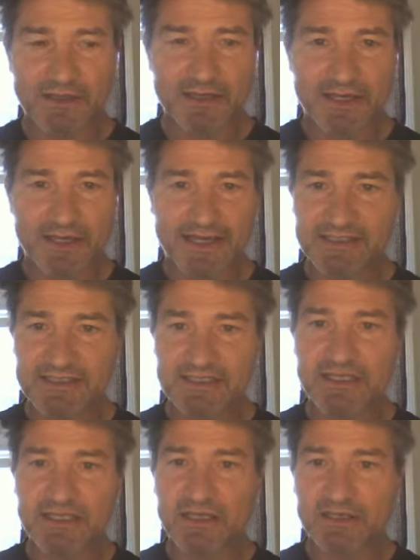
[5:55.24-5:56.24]
It's
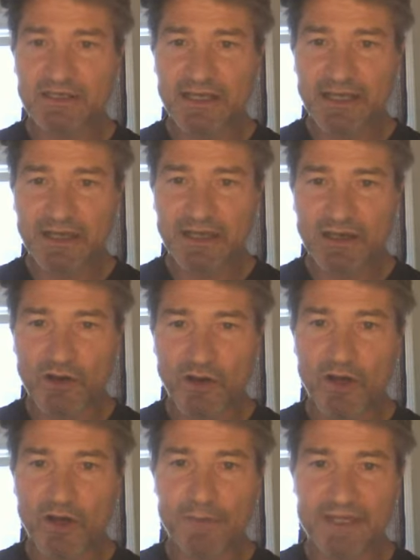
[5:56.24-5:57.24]
still
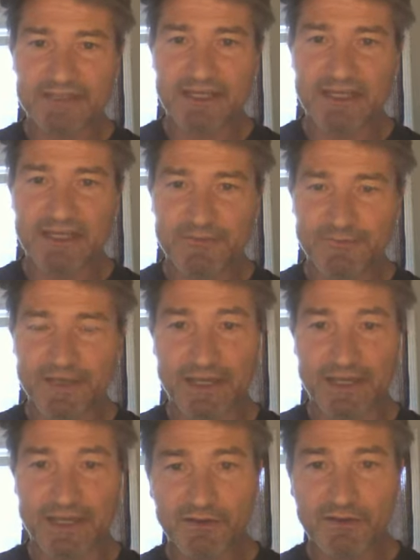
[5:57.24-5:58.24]
all based on
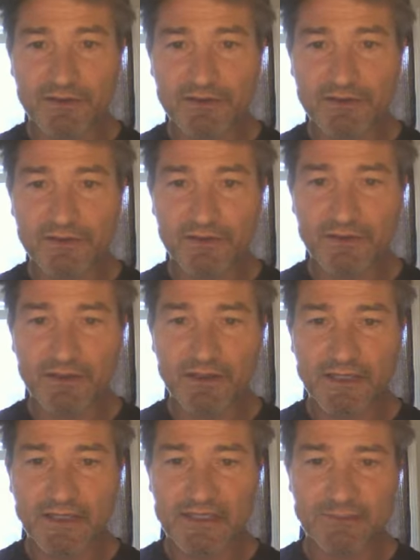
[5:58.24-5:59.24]
faith.
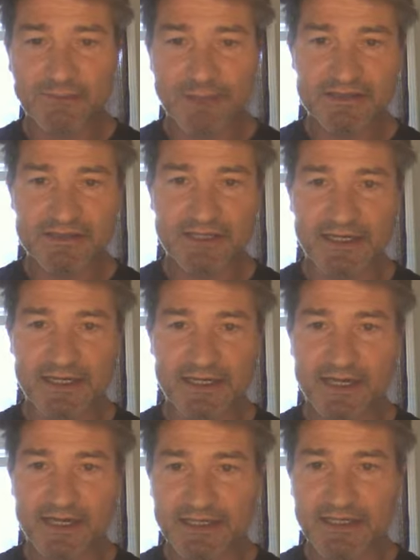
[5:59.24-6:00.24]
It's based on an
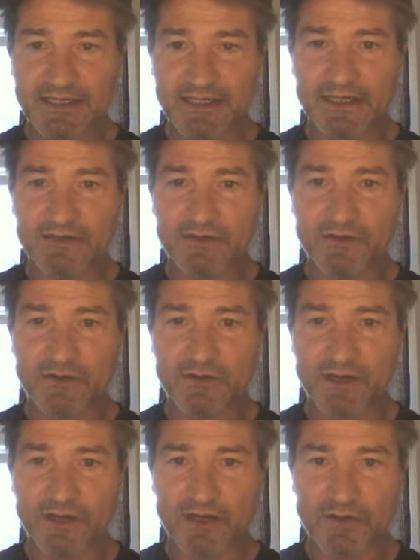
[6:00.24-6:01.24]
idea or,
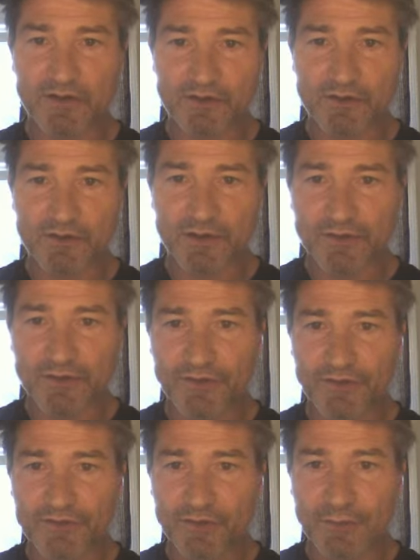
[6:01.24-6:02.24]
or, or a
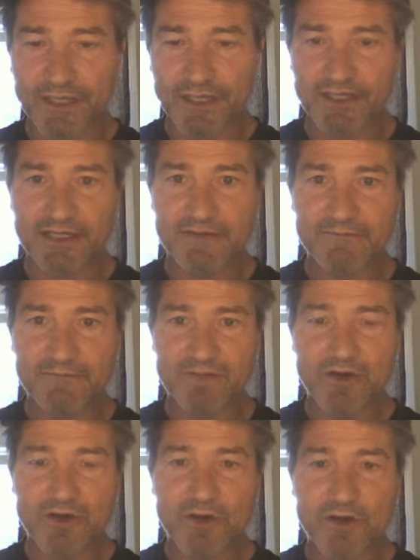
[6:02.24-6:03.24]
thought through opinion
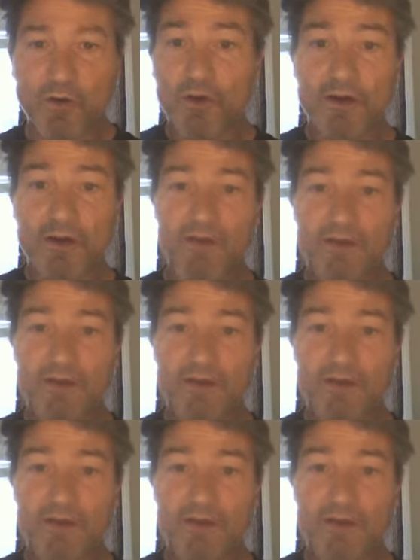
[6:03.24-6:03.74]
or